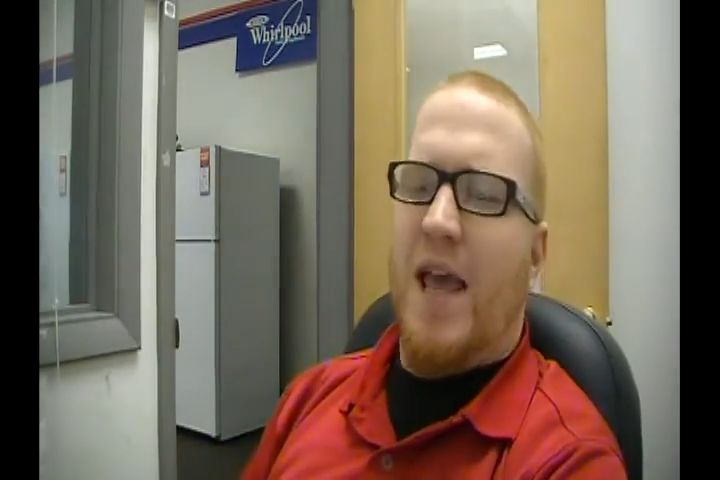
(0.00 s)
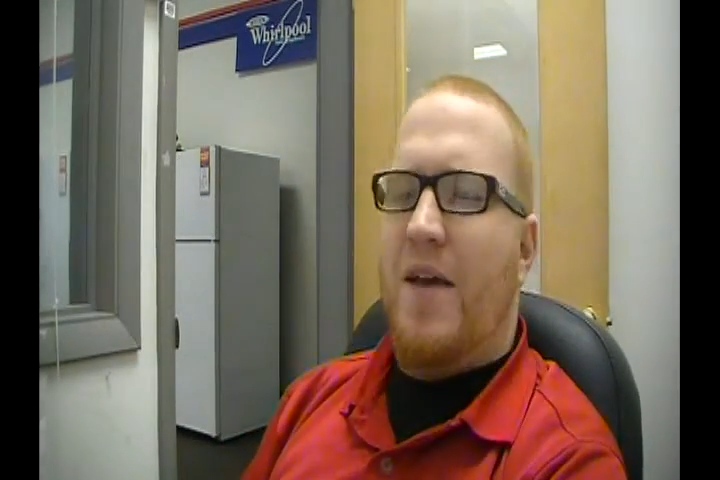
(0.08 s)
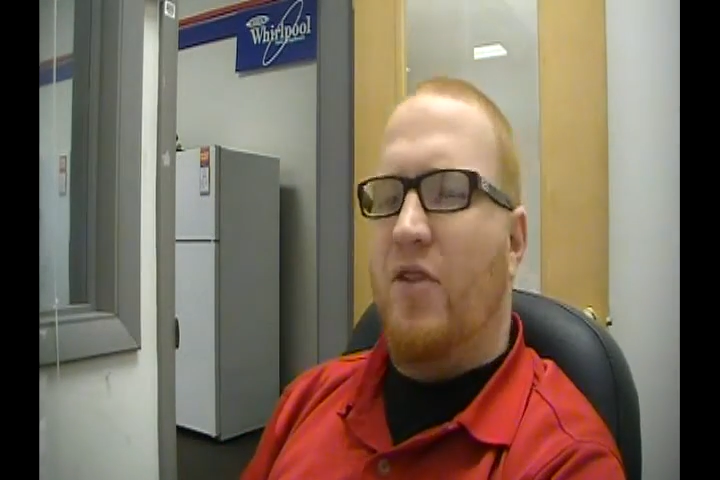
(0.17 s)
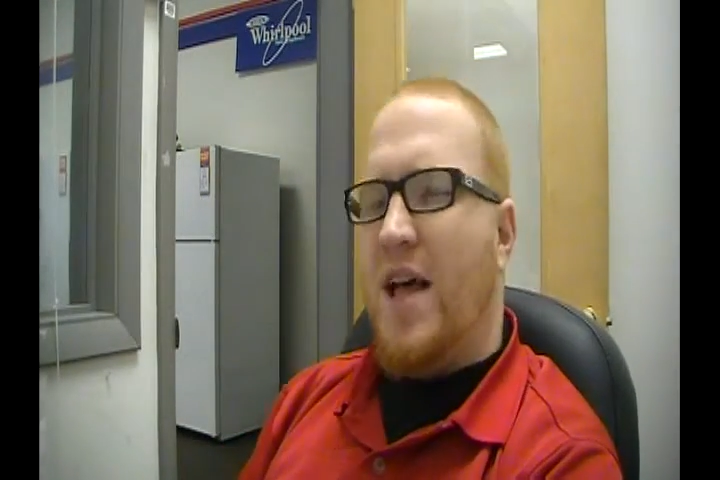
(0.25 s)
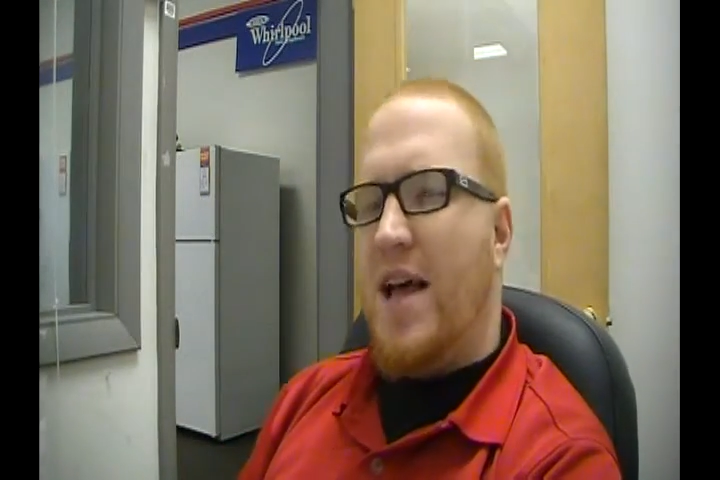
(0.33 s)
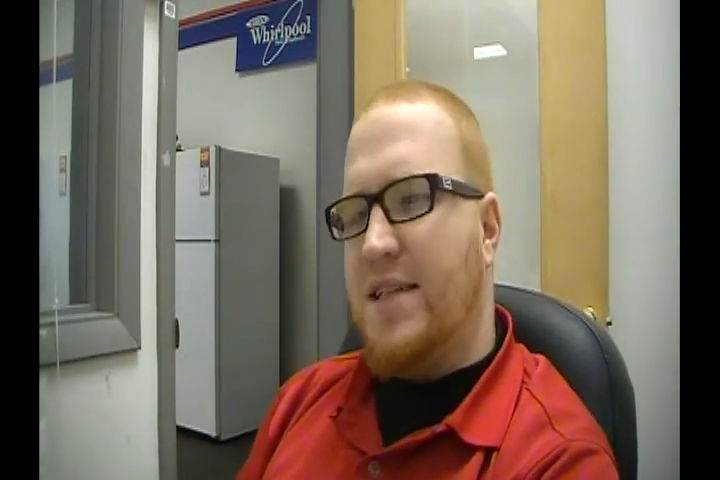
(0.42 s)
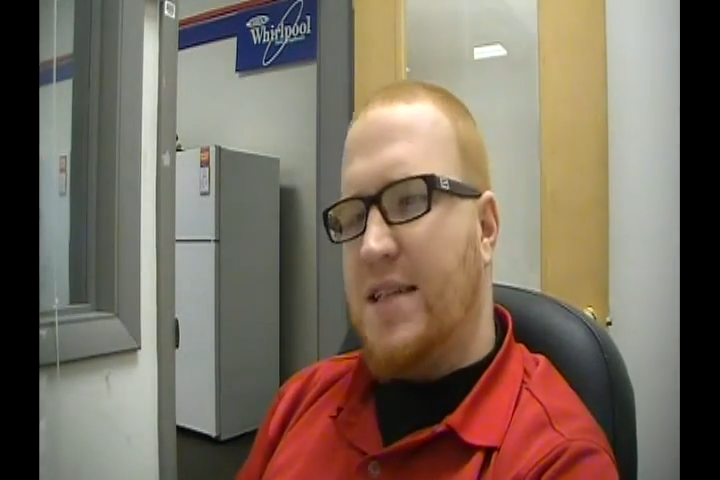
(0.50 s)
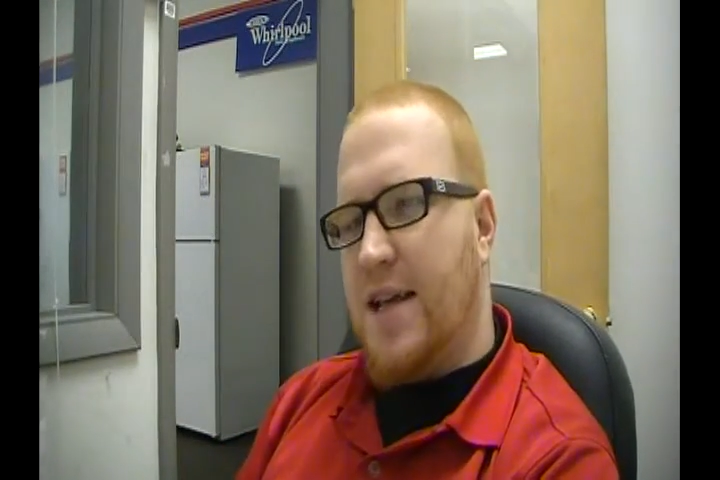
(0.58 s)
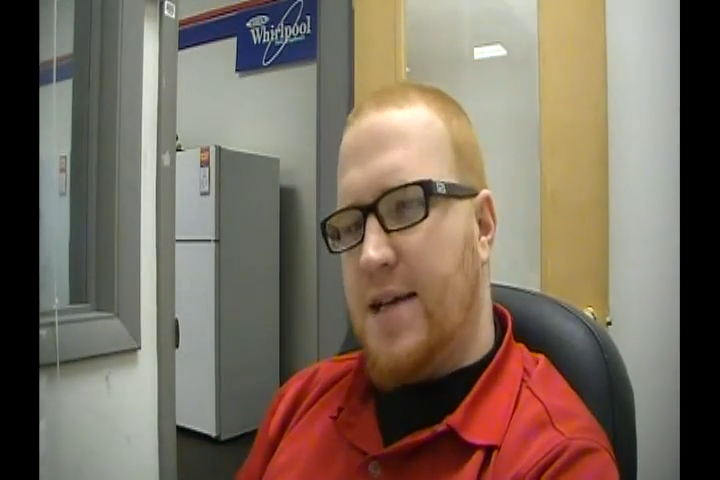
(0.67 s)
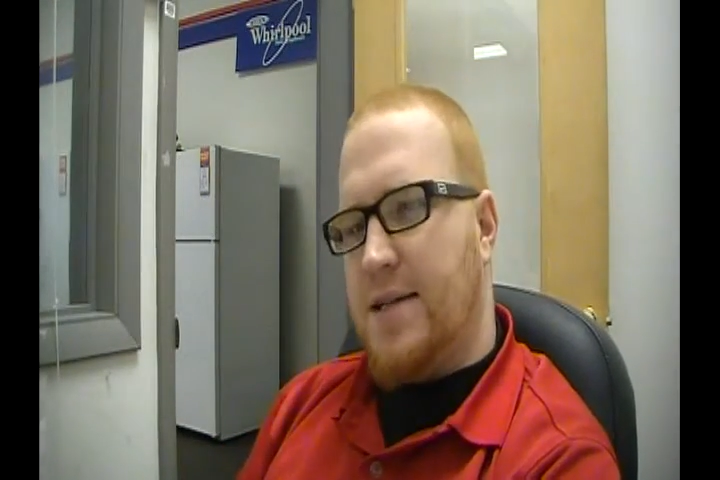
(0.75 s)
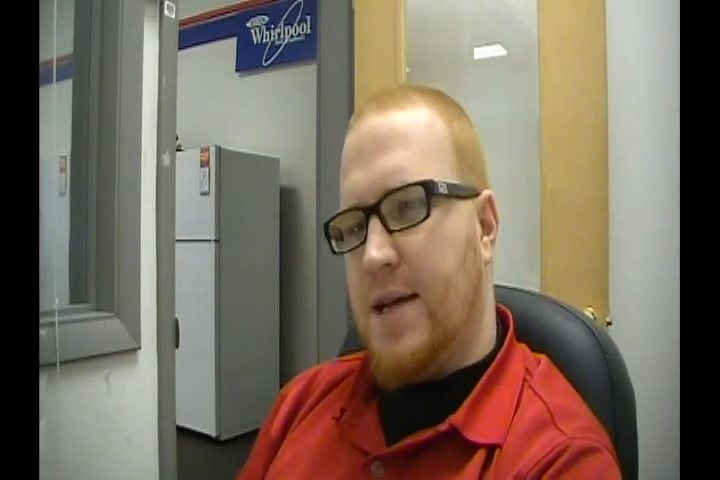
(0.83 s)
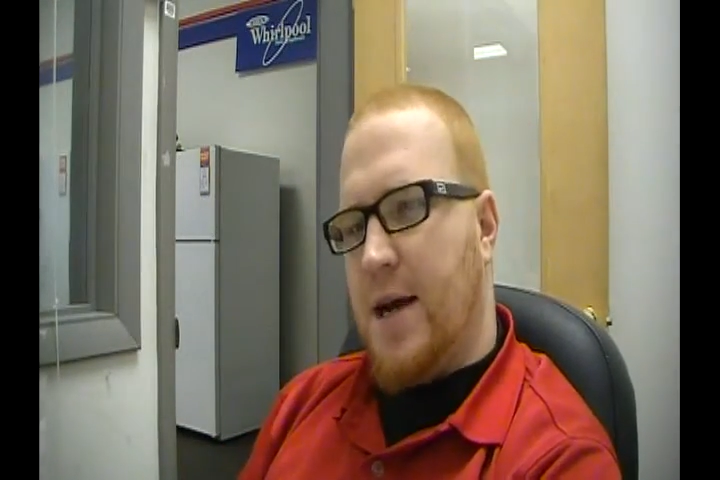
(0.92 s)
Cain
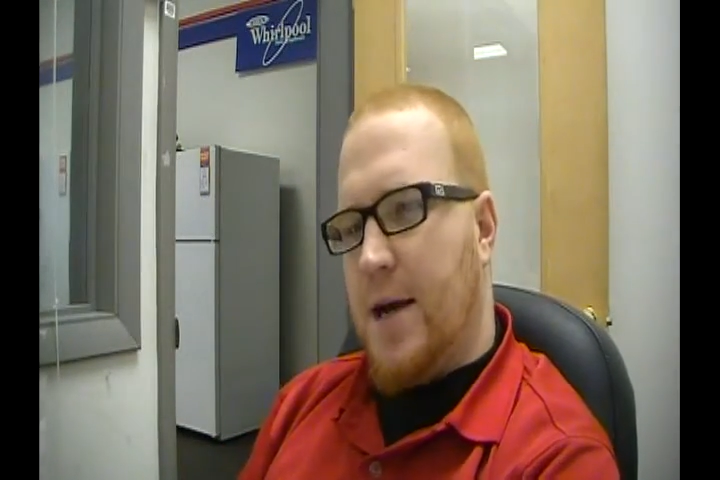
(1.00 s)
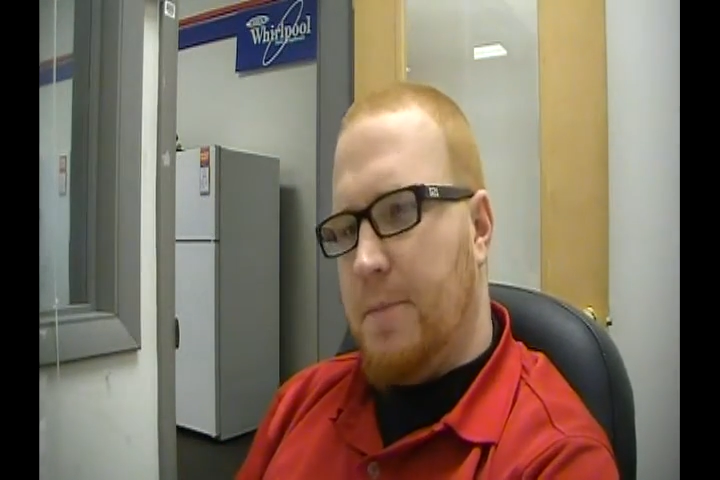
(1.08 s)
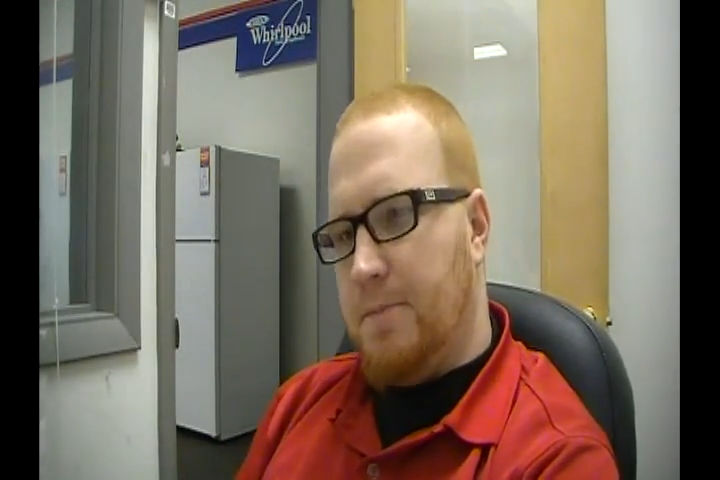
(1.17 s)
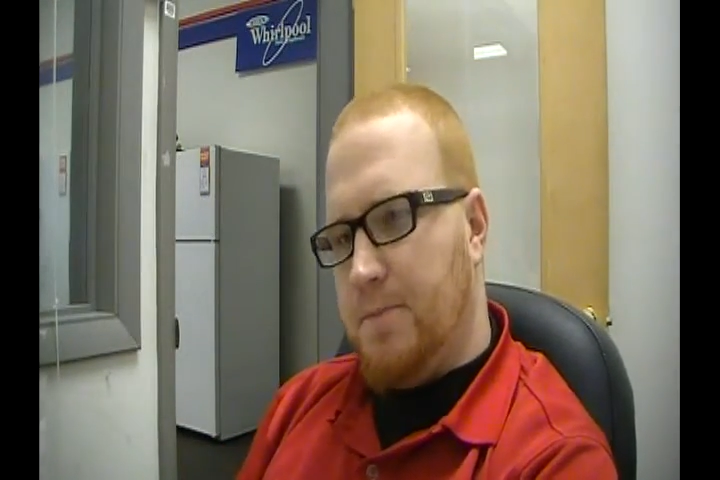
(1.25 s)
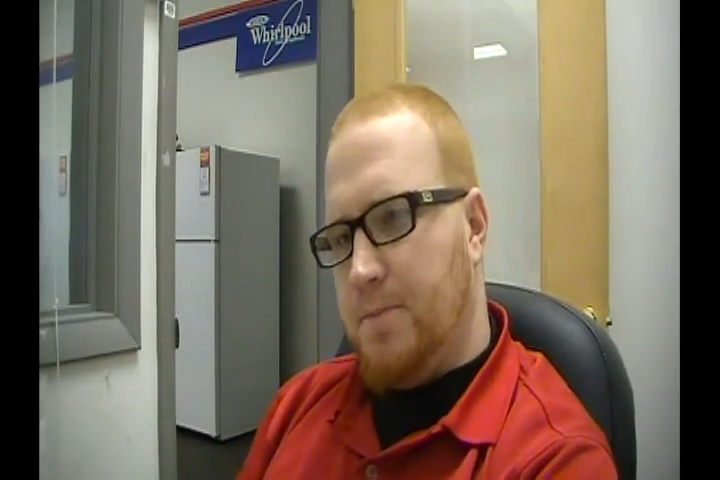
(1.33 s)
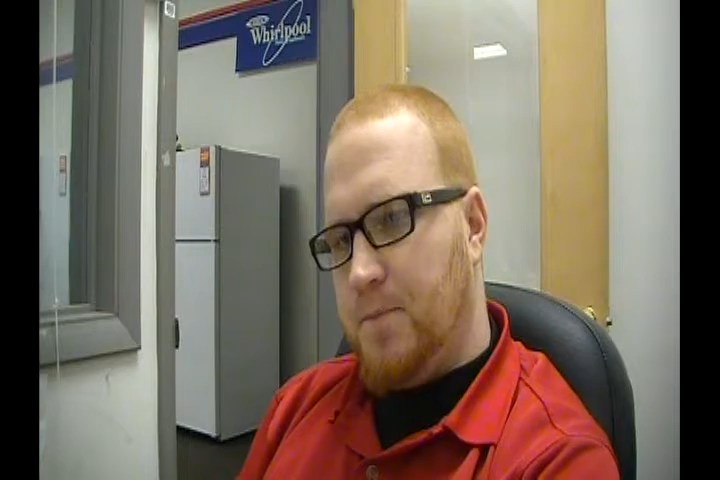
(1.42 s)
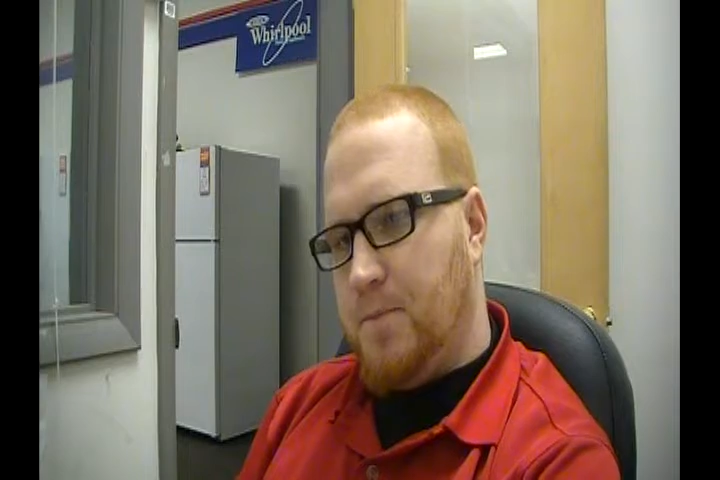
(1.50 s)
Velasquez. Uh,